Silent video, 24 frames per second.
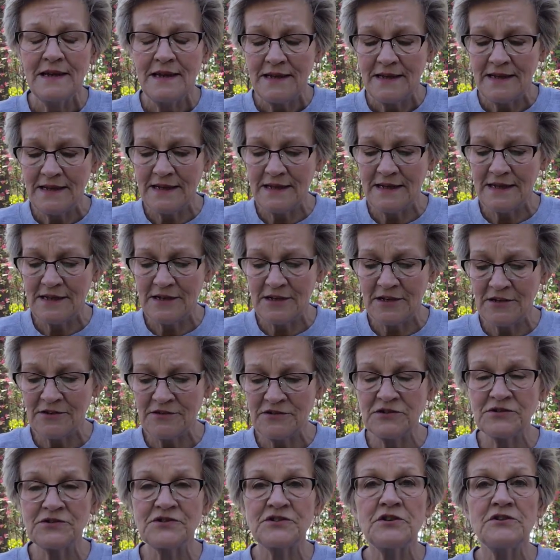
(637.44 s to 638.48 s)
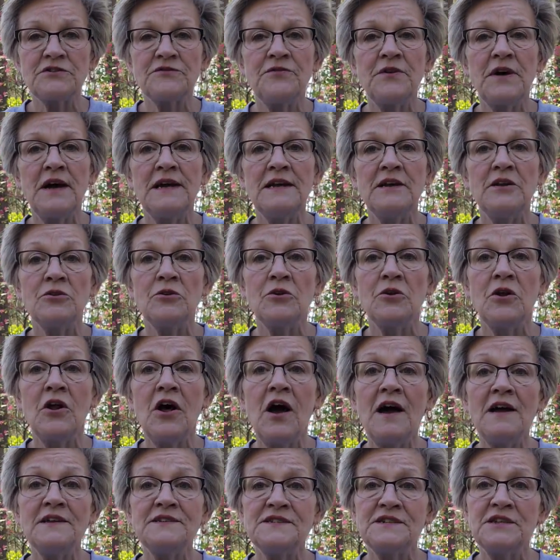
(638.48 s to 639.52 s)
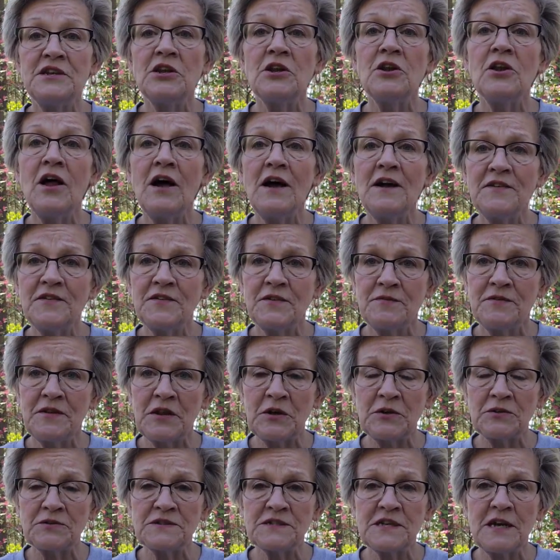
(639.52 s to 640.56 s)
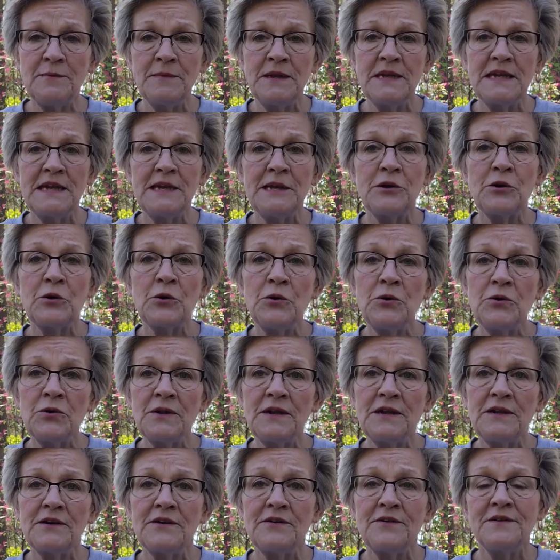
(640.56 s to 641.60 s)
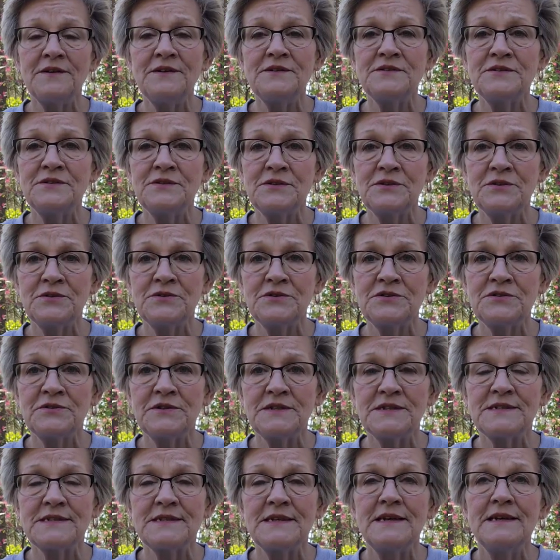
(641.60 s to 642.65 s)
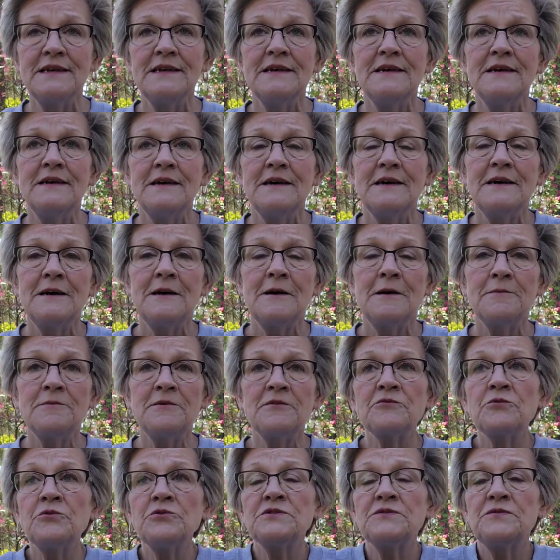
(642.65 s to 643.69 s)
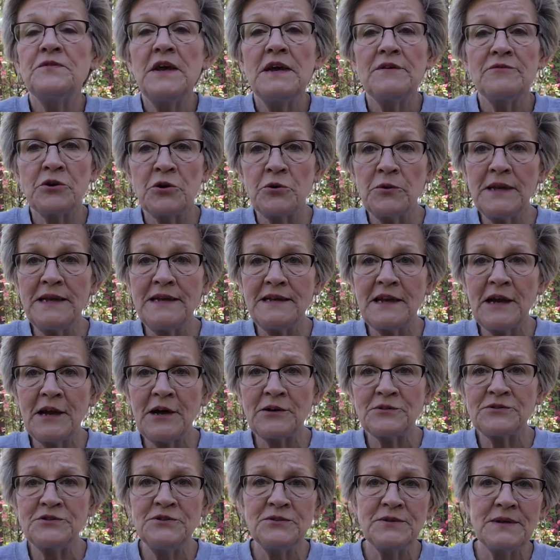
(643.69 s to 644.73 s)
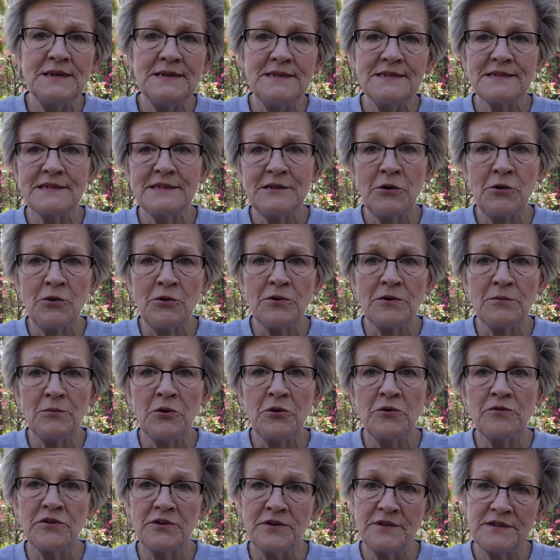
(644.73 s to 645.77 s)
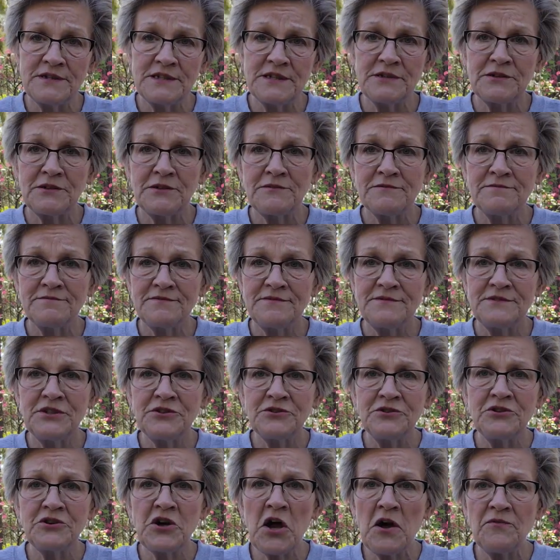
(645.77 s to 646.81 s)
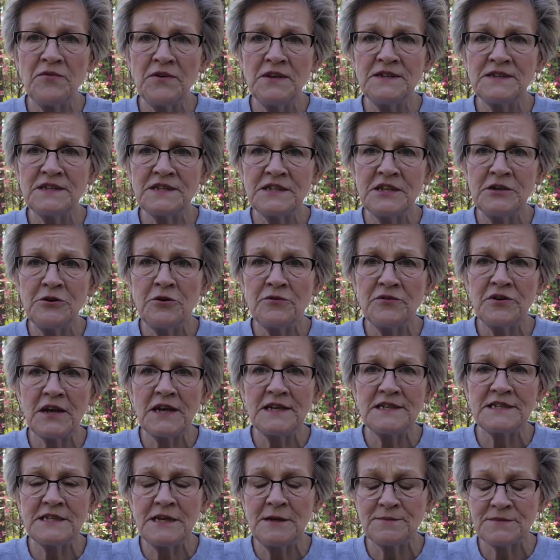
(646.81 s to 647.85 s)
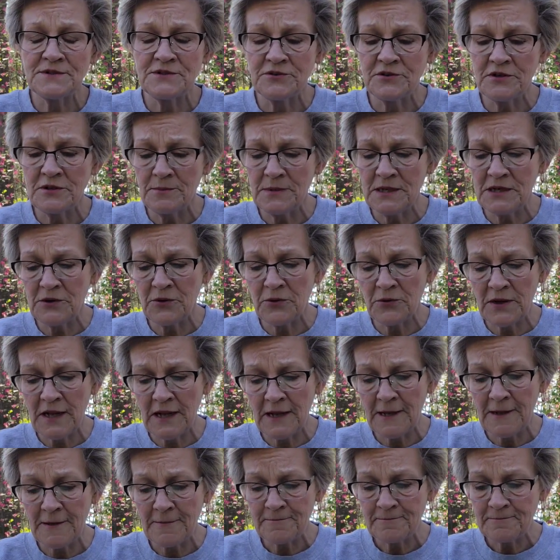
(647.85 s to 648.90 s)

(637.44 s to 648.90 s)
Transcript: And you'll start to find lots and lots of those coming in earlier into the nurseries. And of course, if you have a greenhouse, you can easily hold them over until you're confident that the overnight temps are going to be okay.